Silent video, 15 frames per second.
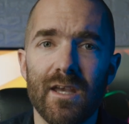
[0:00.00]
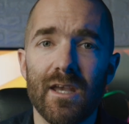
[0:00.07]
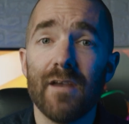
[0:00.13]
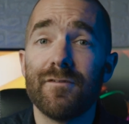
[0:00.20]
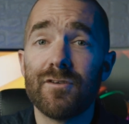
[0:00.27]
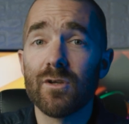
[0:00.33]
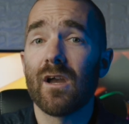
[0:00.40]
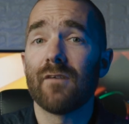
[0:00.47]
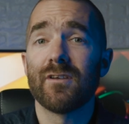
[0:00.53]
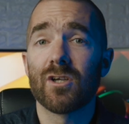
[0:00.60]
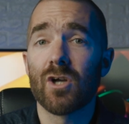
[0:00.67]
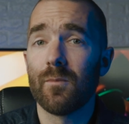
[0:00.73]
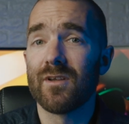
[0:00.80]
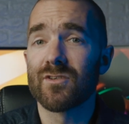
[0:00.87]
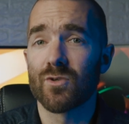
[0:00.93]
If you do have any
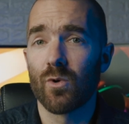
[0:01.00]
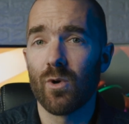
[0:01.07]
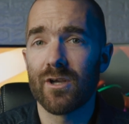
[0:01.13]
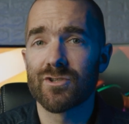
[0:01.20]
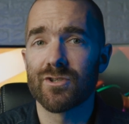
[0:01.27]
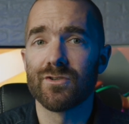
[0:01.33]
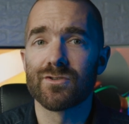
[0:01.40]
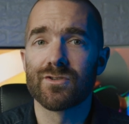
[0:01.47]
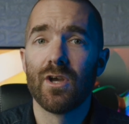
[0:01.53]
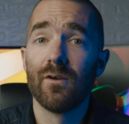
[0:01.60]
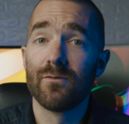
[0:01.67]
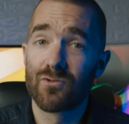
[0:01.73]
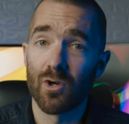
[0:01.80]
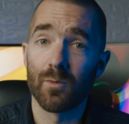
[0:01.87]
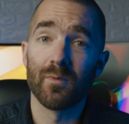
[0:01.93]
comments or questions,
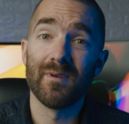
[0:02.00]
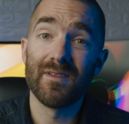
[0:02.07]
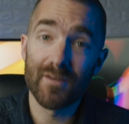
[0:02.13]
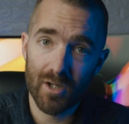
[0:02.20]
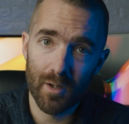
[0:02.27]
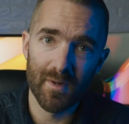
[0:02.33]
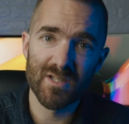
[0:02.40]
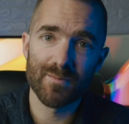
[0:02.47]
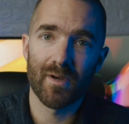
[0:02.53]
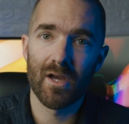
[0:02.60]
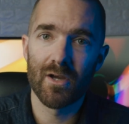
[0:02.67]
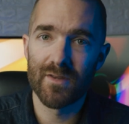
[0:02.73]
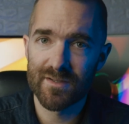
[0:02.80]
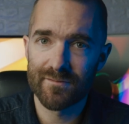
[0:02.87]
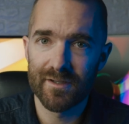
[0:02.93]
drop them in the comments
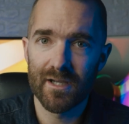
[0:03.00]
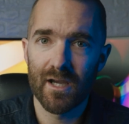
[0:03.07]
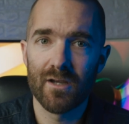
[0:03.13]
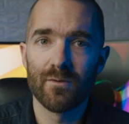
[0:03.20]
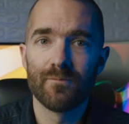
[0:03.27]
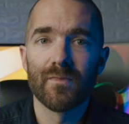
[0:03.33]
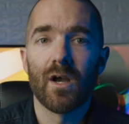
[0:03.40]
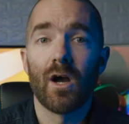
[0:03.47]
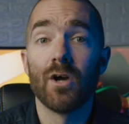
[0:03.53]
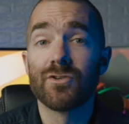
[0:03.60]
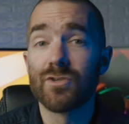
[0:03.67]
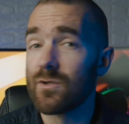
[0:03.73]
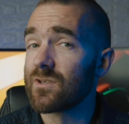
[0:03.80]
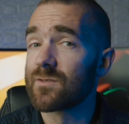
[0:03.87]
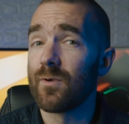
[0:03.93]
below this video. I
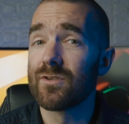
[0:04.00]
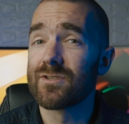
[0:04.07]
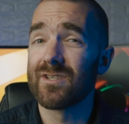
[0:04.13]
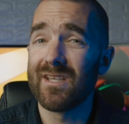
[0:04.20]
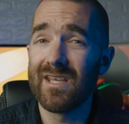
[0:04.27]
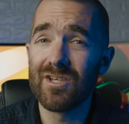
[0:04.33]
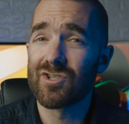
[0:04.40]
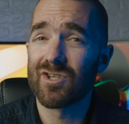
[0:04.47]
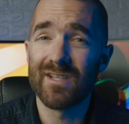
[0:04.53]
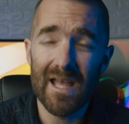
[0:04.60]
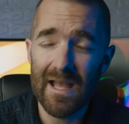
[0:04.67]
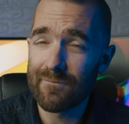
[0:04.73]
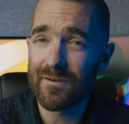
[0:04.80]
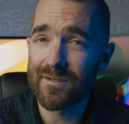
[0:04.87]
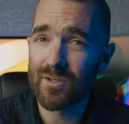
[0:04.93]
do respond to each and
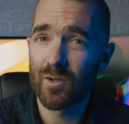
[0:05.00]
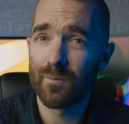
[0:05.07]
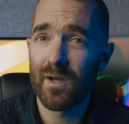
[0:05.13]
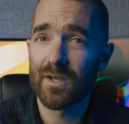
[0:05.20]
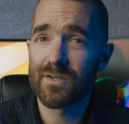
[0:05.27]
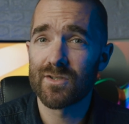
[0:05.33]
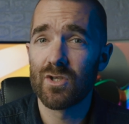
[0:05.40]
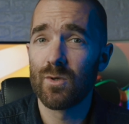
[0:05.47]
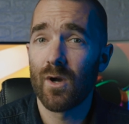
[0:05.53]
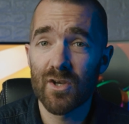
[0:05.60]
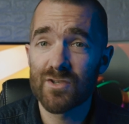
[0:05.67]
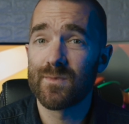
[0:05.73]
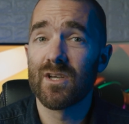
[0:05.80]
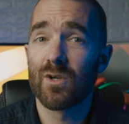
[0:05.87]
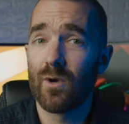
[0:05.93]
every single person who
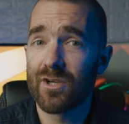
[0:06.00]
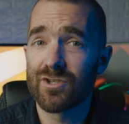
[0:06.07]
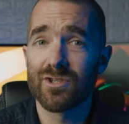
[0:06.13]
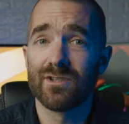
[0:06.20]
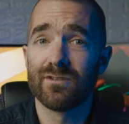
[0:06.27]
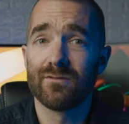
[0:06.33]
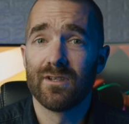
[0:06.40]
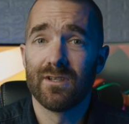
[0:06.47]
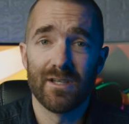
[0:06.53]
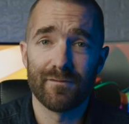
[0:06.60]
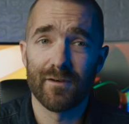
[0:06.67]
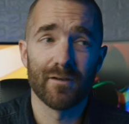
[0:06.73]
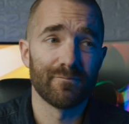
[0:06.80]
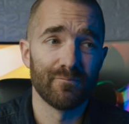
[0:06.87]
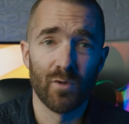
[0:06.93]
asks me a question.
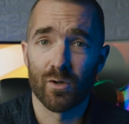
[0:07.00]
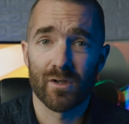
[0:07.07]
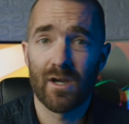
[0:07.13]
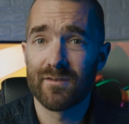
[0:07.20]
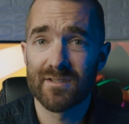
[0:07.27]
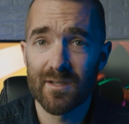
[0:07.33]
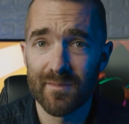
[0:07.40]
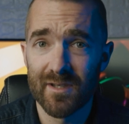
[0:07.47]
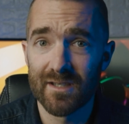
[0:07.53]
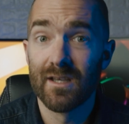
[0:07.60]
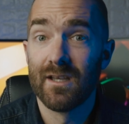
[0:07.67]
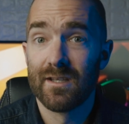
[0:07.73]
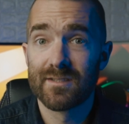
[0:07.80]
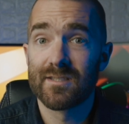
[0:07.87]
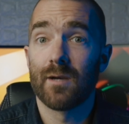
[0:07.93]
If I've not covered something,
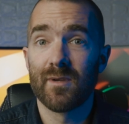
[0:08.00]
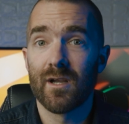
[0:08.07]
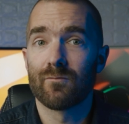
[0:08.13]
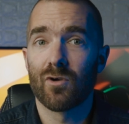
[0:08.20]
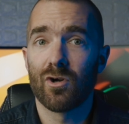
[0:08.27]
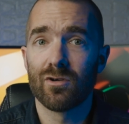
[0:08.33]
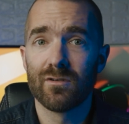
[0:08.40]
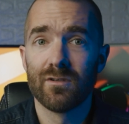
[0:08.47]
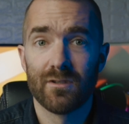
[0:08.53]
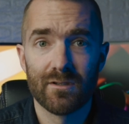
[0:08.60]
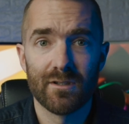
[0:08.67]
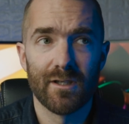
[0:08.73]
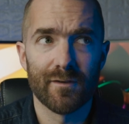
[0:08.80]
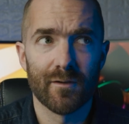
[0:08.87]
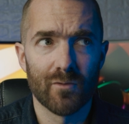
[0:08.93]
tell me I'm wrong.
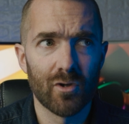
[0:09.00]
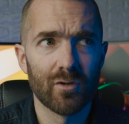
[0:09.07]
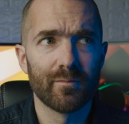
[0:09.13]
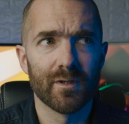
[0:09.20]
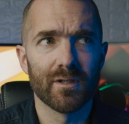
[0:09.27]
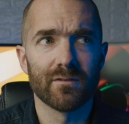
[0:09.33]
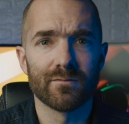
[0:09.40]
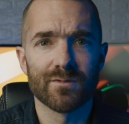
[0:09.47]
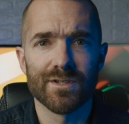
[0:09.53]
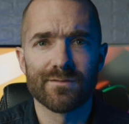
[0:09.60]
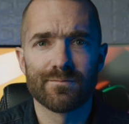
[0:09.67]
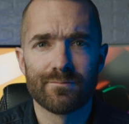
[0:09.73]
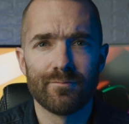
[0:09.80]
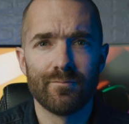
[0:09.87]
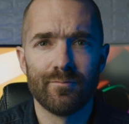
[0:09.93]
If I'm wrong, but
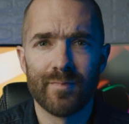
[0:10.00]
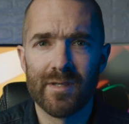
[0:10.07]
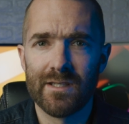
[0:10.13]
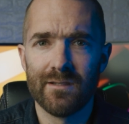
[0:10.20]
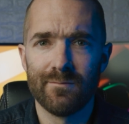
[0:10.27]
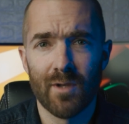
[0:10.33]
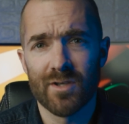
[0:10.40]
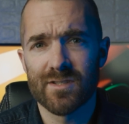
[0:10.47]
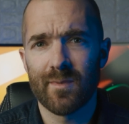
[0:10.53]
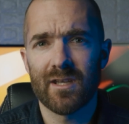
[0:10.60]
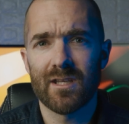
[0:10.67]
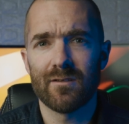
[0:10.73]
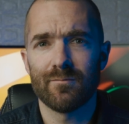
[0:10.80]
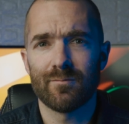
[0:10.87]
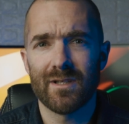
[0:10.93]
just be nice
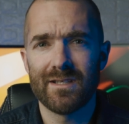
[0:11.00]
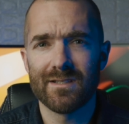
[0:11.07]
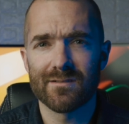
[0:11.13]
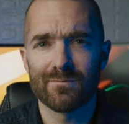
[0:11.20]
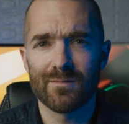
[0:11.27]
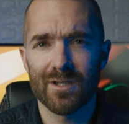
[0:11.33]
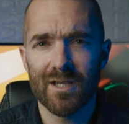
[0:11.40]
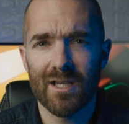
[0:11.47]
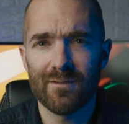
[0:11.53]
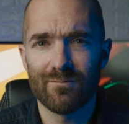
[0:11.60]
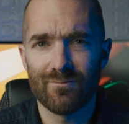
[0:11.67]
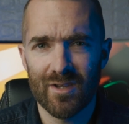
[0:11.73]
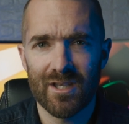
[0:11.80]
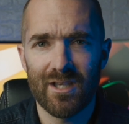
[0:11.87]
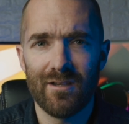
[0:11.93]
about it, please. Okay,
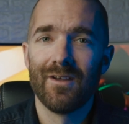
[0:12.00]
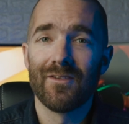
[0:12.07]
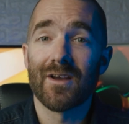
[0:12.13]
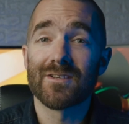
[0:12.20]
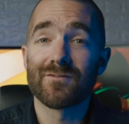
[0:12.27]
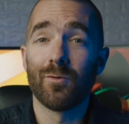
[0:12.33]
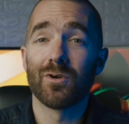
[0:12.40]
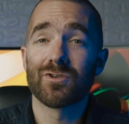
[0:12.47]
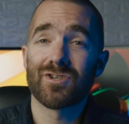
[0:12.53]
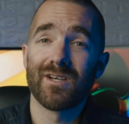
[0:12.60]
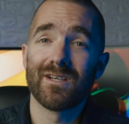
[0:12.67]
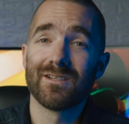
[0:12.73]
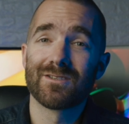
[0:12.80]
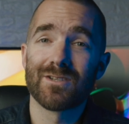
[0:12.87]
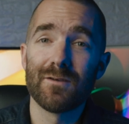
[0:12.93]
thank you. Thanks for
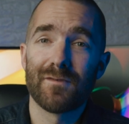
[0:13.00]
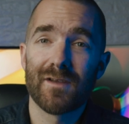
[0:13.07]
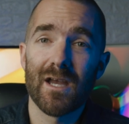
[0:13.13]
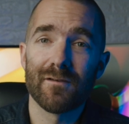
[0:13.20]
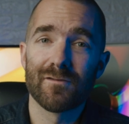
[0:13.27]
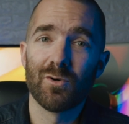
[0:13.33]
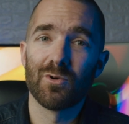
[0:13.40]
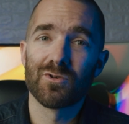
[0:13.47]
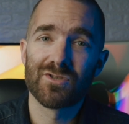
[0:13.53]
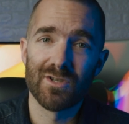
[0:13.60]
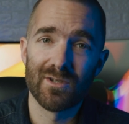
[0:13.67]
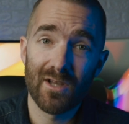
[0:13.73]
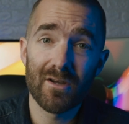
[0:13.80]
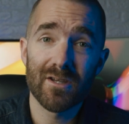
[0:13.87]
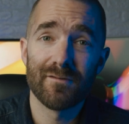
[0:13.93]
watching. Don't forget, of course,
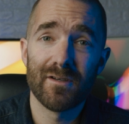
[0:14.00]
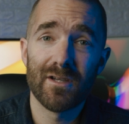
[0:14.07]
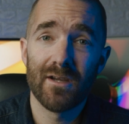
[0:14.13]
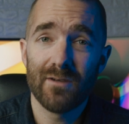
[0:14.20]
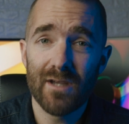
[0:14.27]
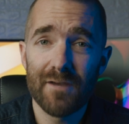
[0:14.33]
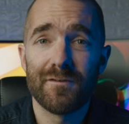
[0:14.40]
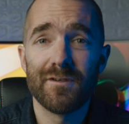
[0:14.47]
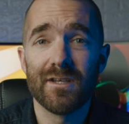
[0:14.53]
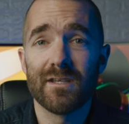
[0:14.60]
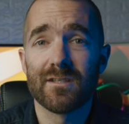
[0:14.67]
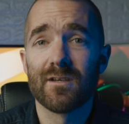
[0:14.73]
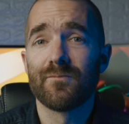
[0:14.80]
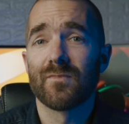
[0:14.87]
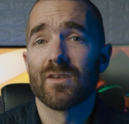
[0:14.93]
to like the video if you
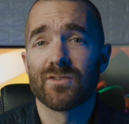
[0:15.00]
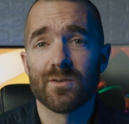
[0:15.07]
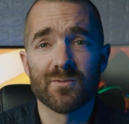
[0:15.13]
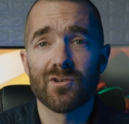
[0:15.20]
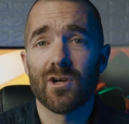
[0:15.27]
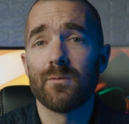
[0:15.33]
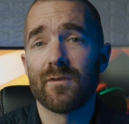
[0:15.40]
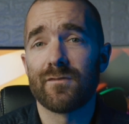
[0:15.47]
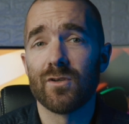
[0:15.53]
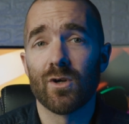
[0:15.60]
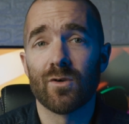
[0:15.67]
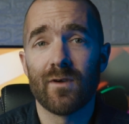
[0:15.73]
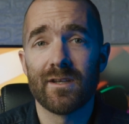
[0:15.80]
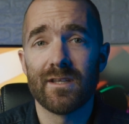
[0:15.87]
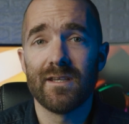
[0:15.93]
did, subscribe if you're not
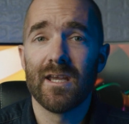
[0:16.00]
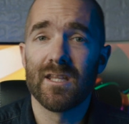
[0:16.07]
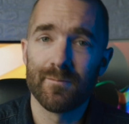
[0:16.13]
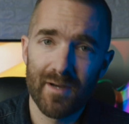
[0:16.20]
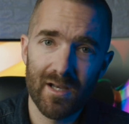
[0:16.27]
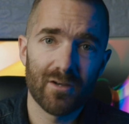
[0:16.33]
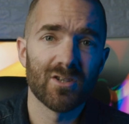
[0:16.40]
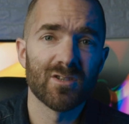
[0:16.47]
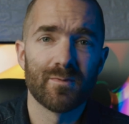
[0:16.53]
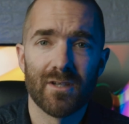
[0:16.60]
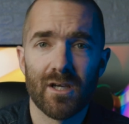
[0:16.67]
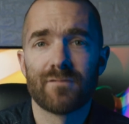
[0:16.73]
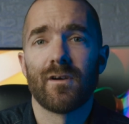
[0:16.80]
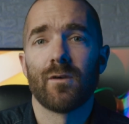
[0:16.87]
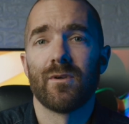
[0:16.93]
already, hit the bell icon to be
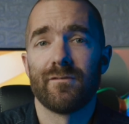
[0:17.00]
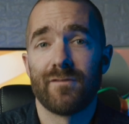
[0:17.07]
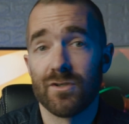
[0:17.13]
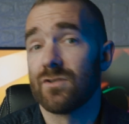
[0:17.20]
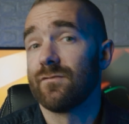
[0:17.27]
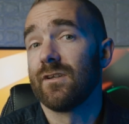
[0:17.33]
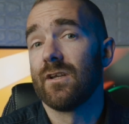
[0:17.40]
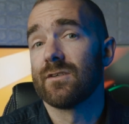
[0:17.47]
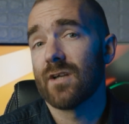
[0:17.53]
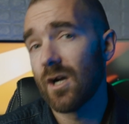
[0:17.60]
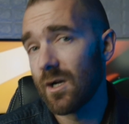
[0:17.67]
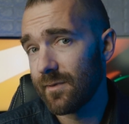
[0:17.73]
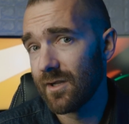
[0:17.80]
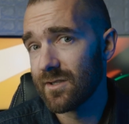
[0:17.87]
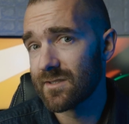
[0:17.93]
notified when future videos
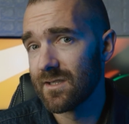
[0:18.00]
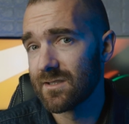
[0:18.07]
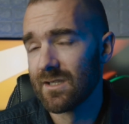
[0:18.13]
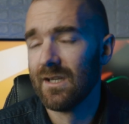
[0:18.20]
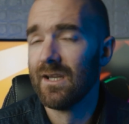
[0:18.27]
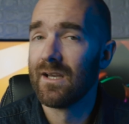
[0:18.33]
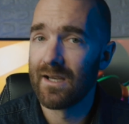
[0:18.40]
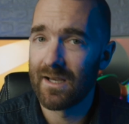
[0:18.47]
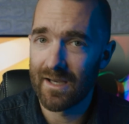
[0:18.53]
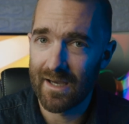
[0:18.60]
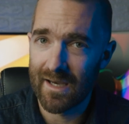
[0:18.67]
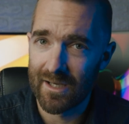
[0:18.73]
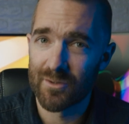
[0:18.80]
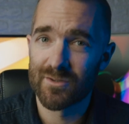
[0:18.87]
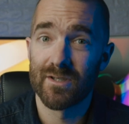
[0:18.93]
are posted,
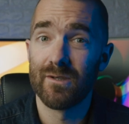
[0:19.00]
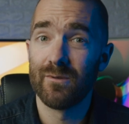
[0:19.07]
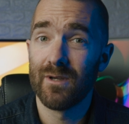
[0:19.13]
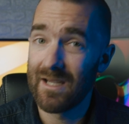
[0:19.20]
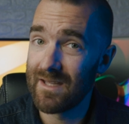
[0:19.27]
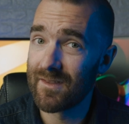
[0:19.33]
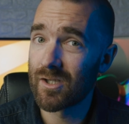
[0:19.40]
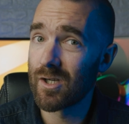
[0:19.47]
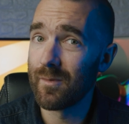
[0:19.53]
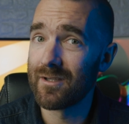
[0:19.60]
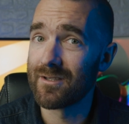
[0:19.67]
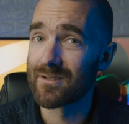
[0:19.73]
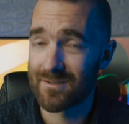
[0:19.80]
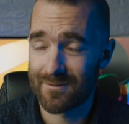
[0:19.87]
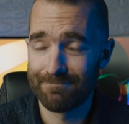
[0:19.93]
and I'll see you in the
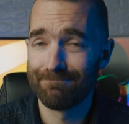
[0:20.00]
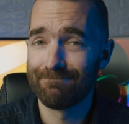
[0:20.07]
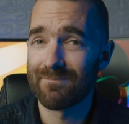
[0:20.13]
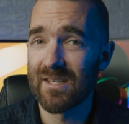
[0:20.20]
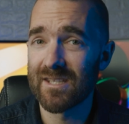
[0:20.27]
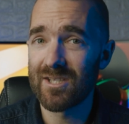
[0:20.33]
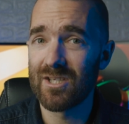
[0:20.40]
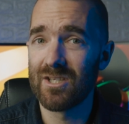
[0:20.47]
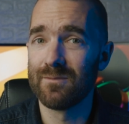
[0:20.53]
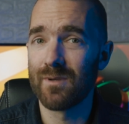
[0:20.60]
comments. Thank you.